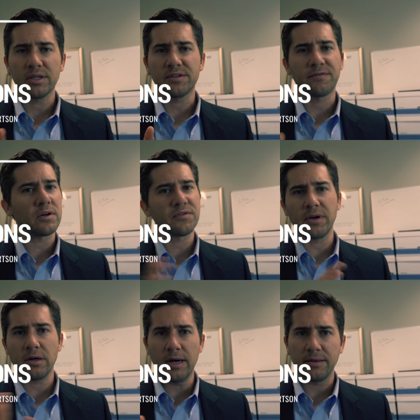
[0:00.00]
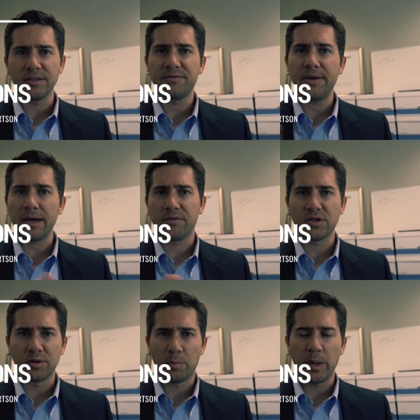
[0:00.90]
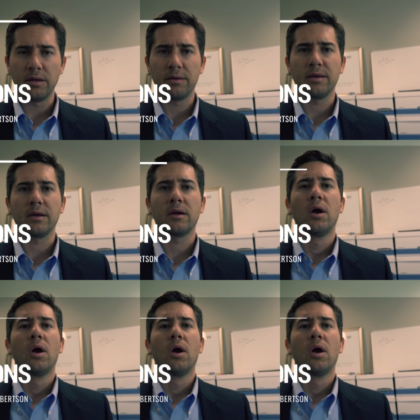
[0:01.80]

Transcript: Let's first figure out this fact versus opinion thing.